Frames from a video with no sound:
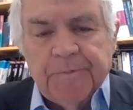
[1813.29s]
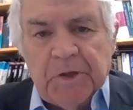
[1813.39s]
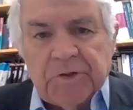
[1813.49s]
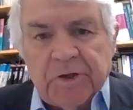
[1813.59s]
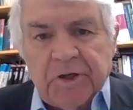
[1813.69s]

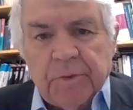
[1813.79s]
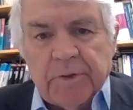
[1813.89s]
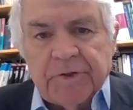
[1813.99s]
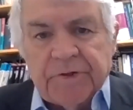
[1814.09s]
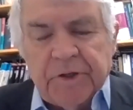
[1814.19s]
So you don't want
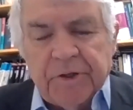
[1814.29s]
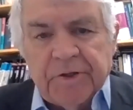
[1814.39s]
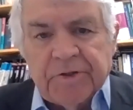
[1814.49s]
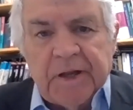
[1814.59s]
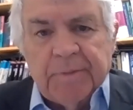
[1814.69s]
to
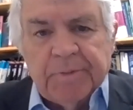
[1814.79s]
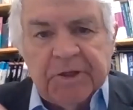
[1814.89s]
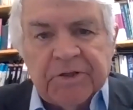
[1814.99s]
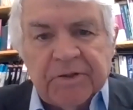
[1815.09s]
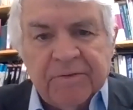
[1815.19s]
discourage that,
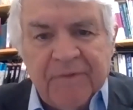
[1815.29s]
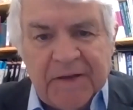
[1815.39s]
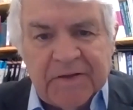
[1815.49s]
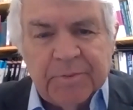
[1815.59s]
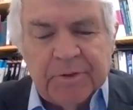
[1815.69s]
because
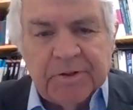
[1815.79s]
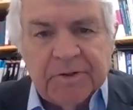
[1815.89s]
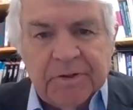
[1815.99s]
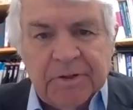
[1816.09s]
investment